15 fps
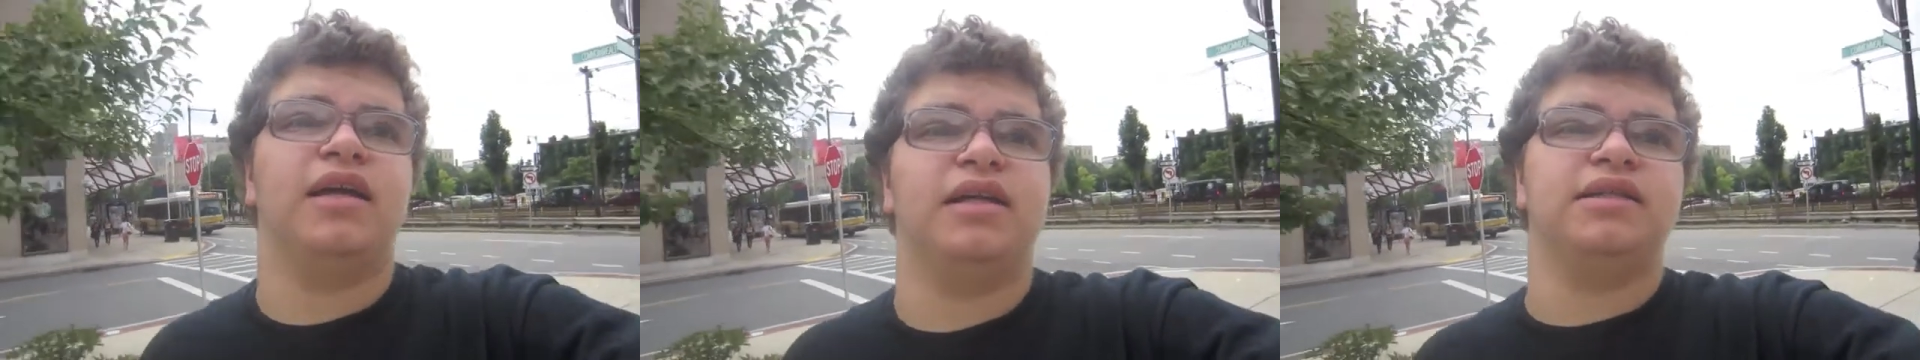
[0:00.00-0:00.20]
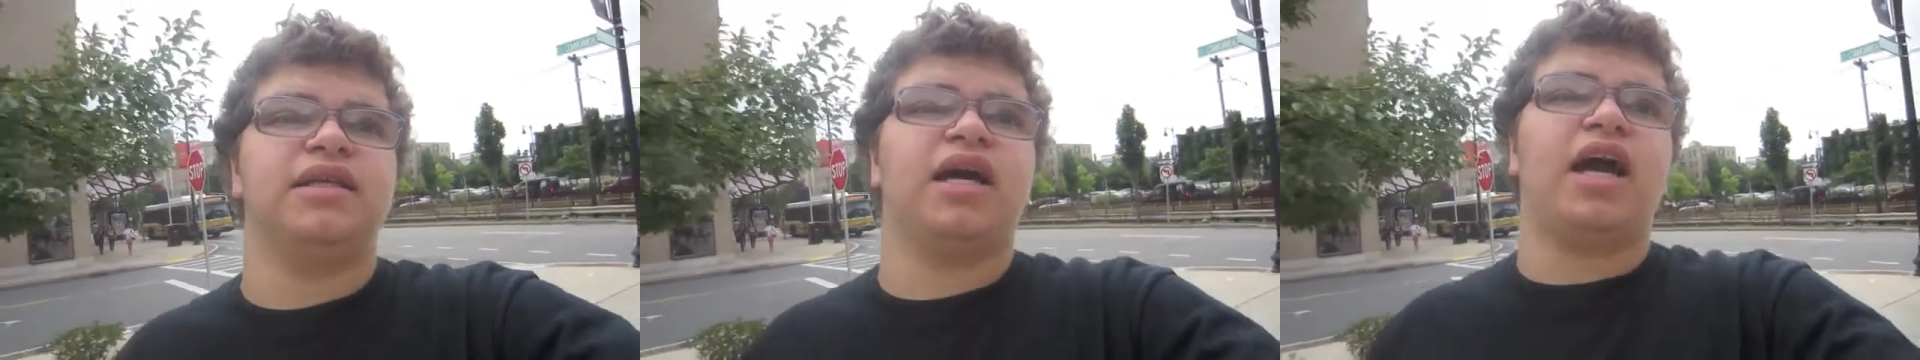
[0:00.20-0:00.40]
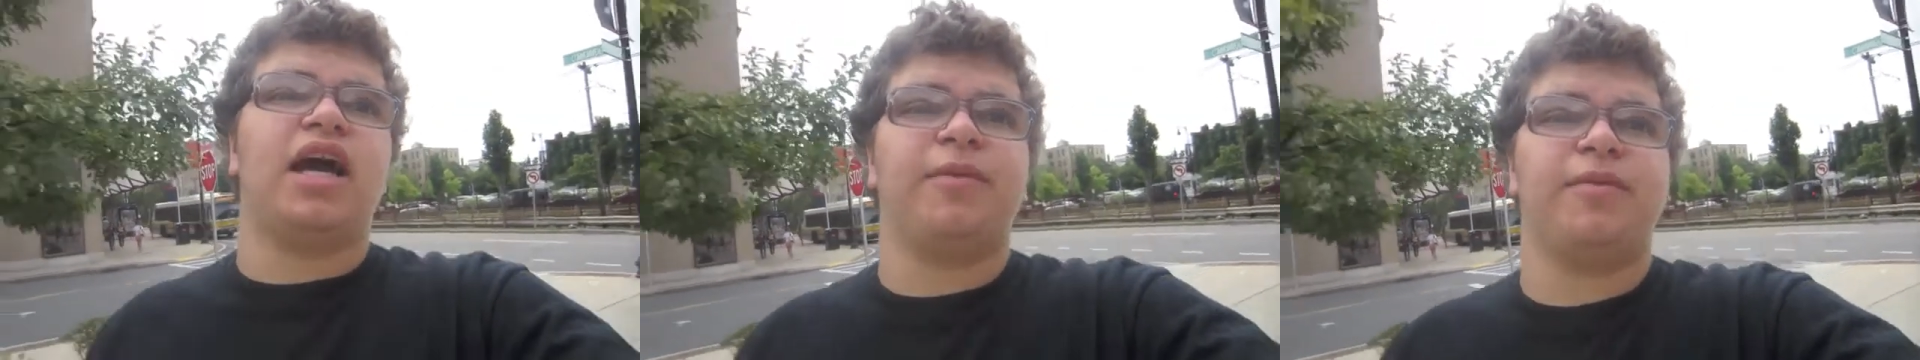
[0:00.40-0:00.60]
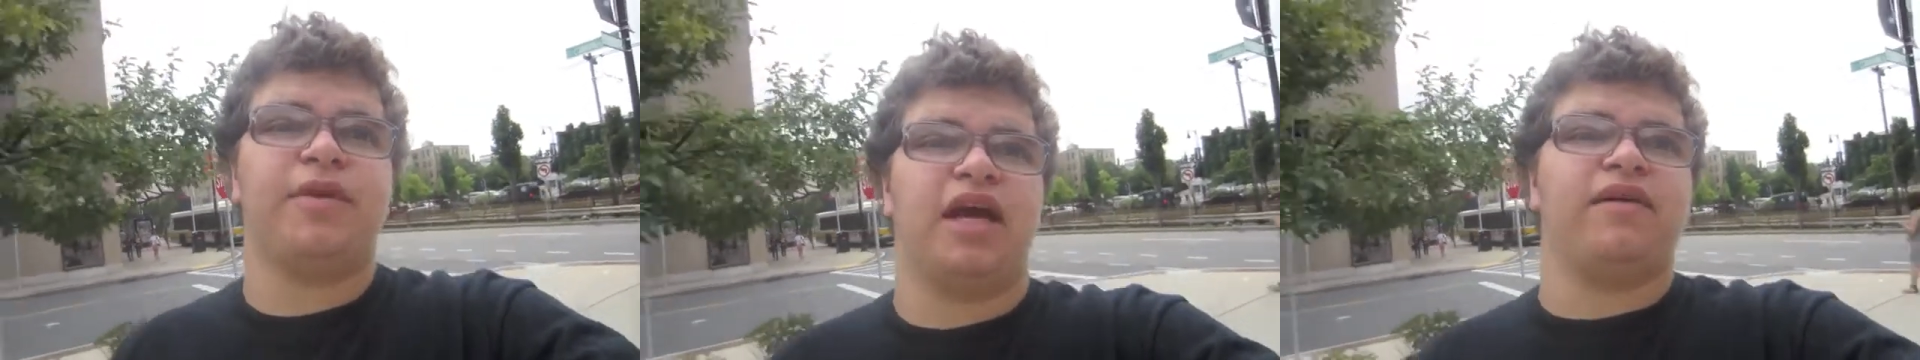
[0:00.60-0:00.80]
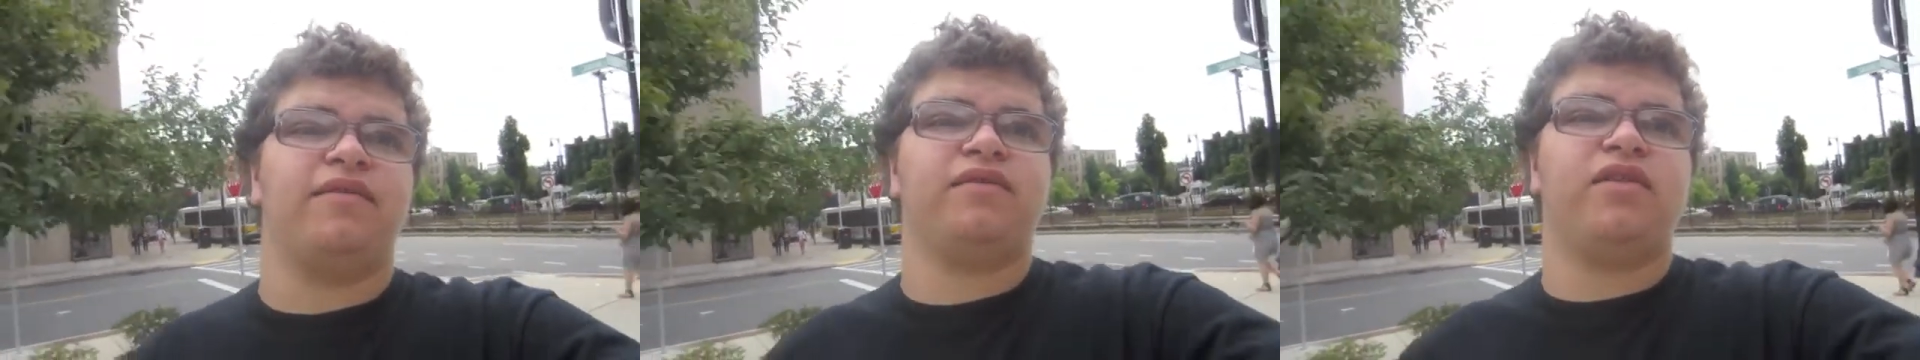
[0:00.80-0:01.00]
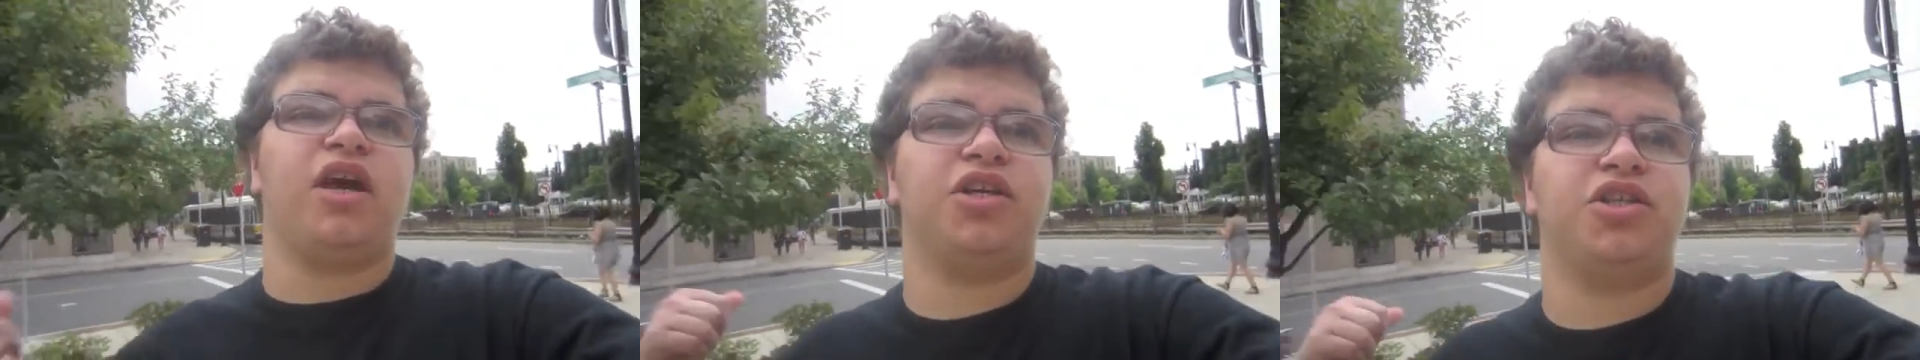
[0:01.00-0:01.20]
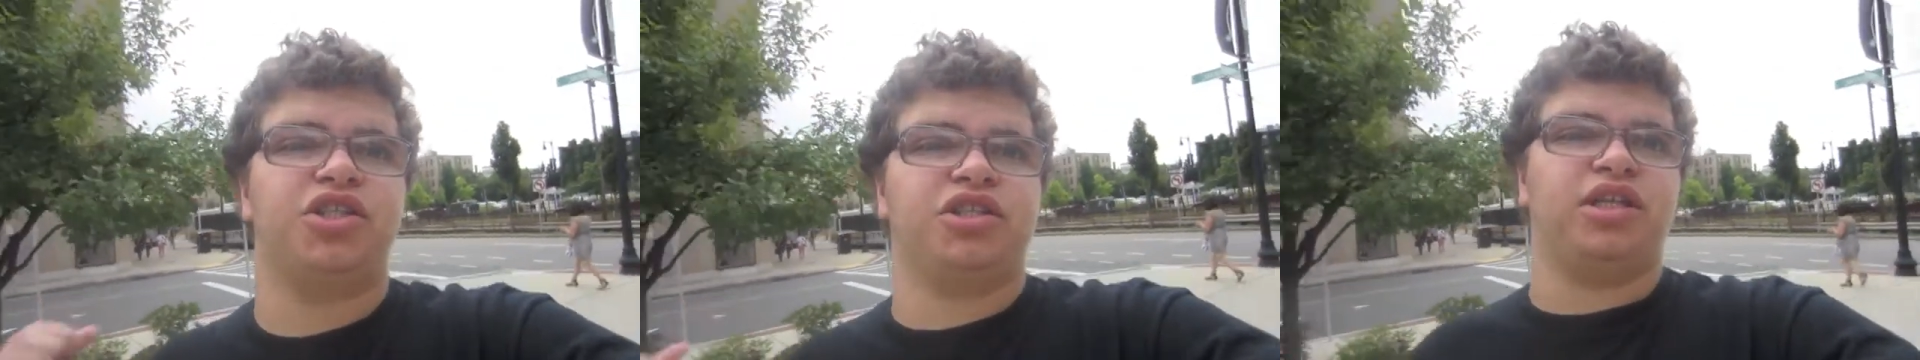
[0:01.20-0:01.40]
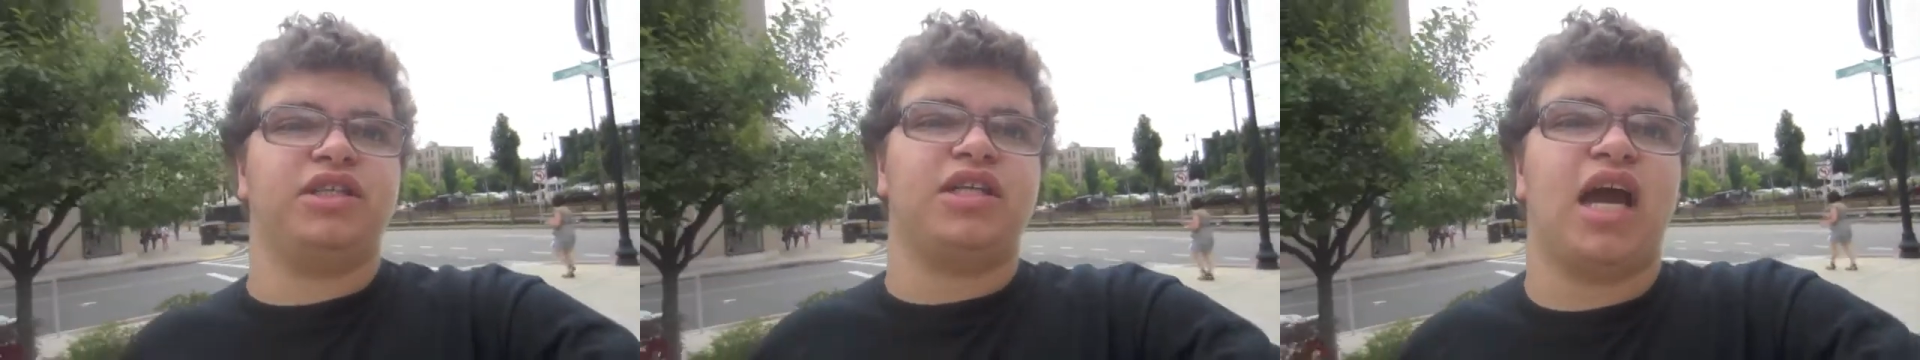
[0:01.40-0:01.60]
in time to have lunch
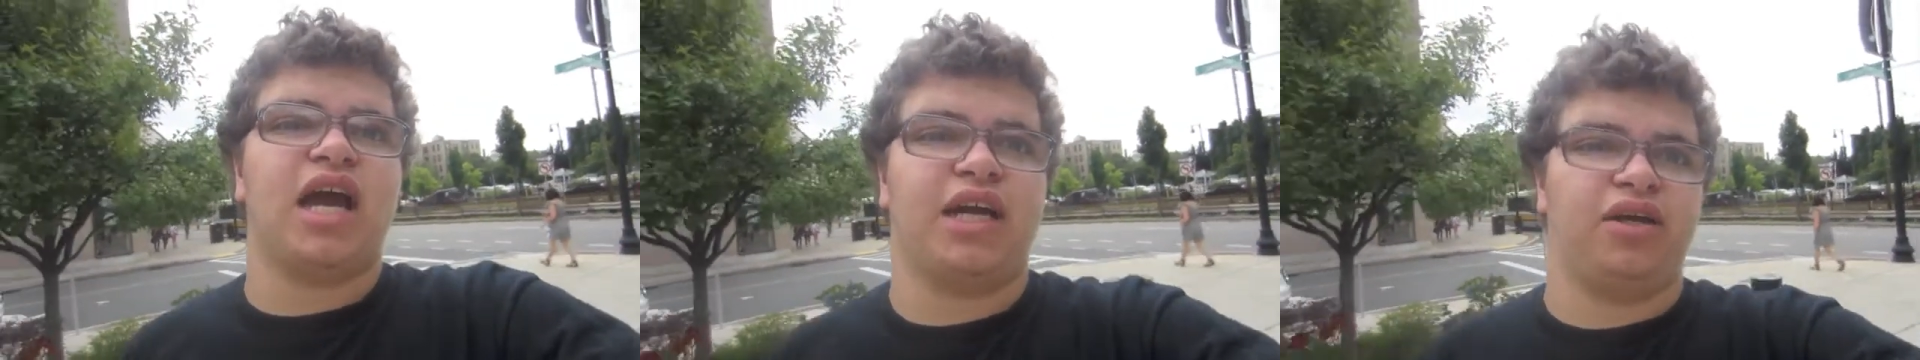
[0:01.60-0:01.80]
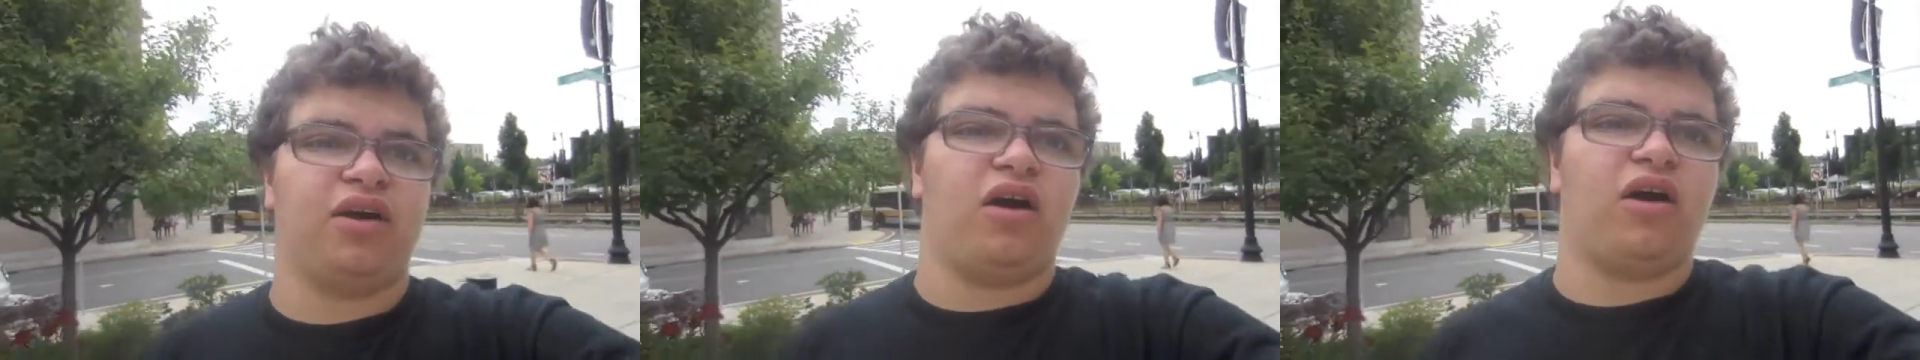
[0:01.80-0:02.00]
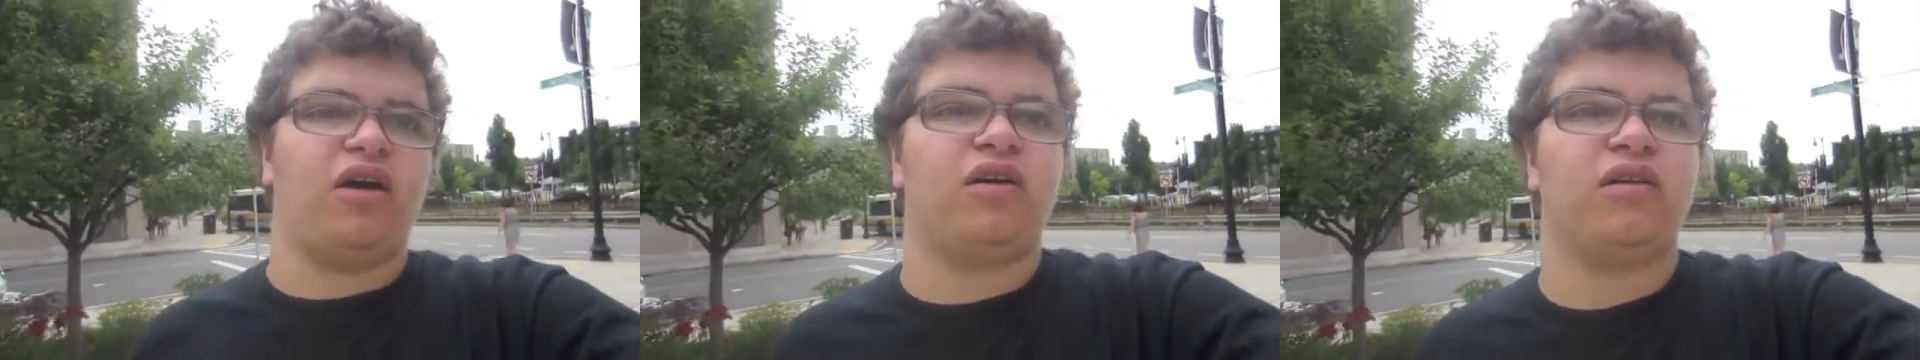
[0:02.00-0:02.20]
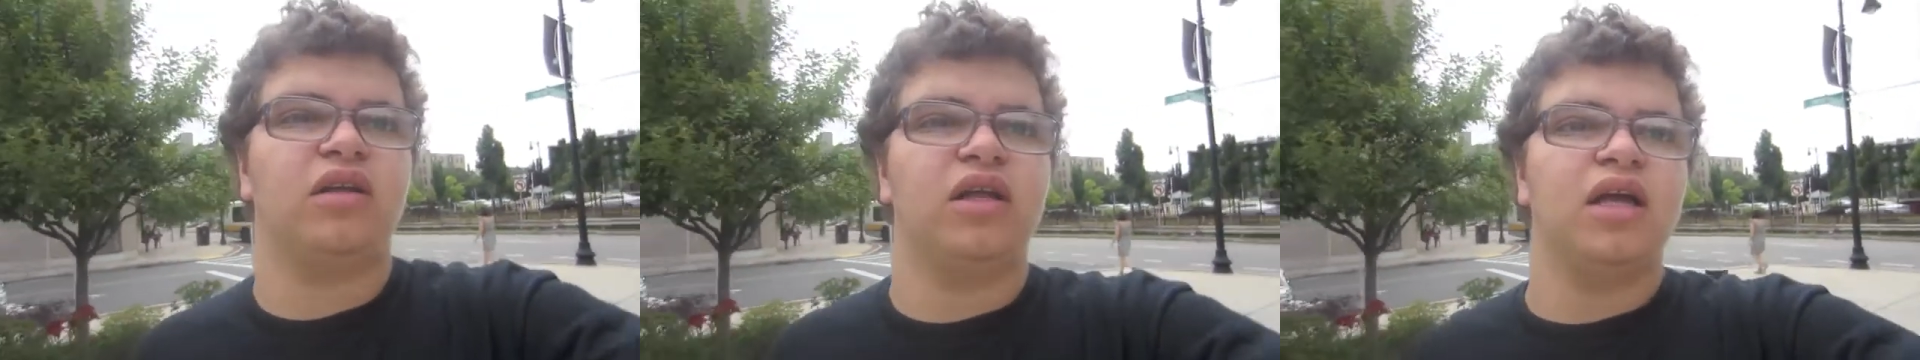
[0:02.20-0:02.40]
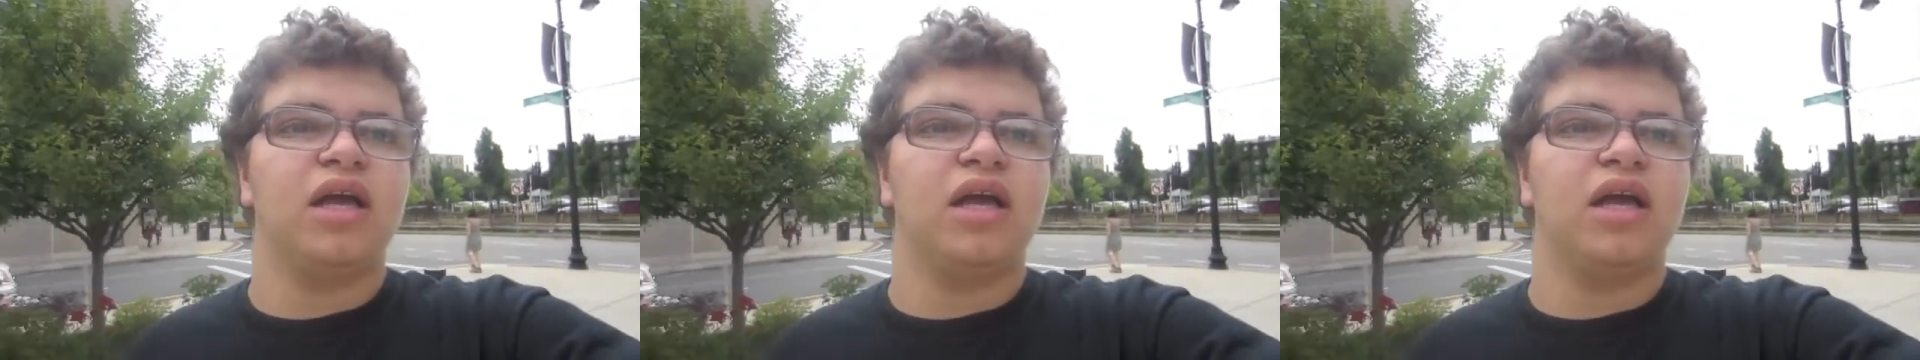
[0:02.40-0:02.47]
in the dining hall.